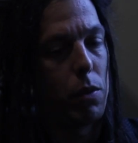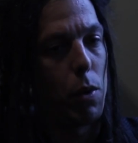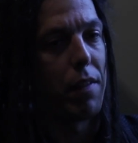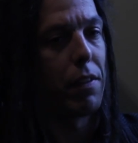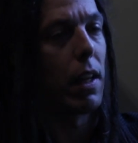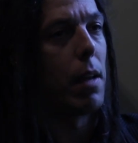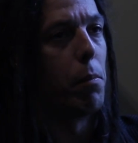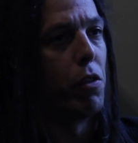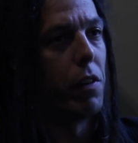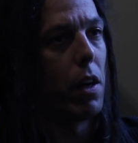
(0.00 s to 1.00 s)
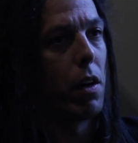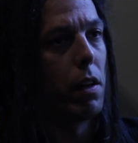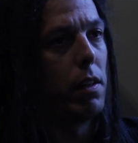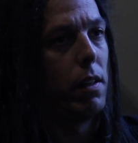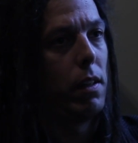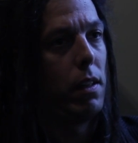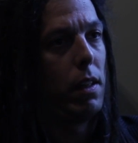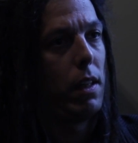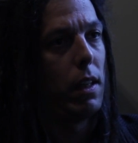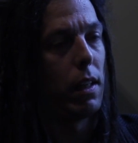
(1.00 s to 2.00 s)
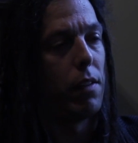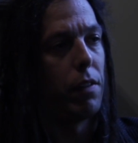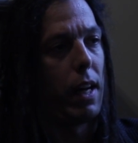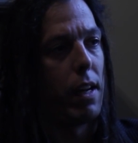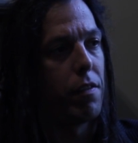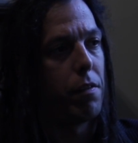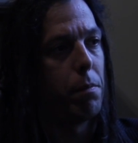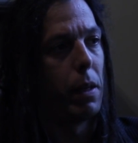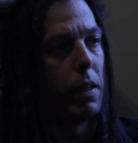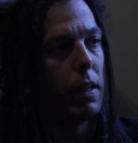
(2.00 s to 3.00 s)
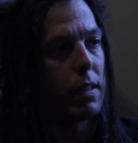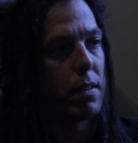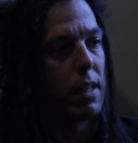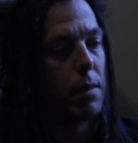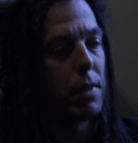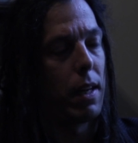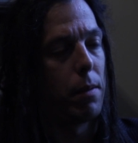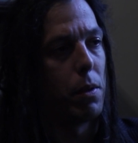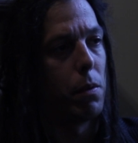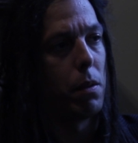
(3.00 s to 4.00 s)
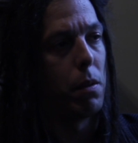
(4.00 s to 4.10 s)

you have to keep moving on and live life, but at the same time,